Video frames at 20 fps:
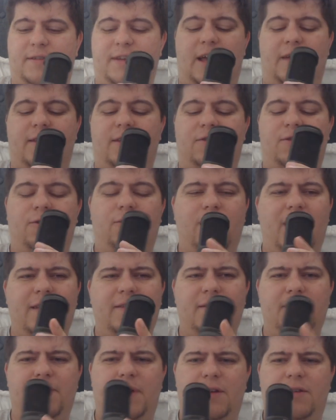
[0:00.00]
Now, these
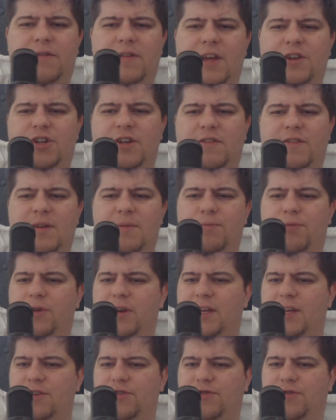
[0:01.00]
Horizon bundles actually seem
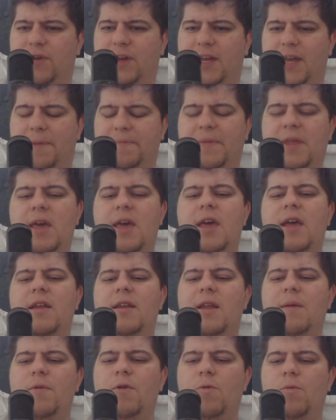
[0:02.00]
pretty intriguing.
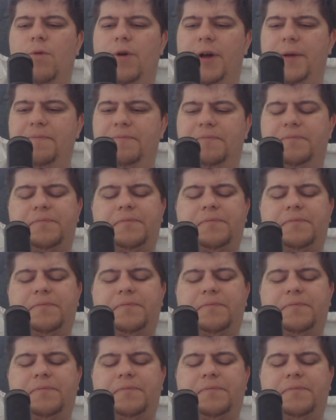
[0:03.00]
Number one,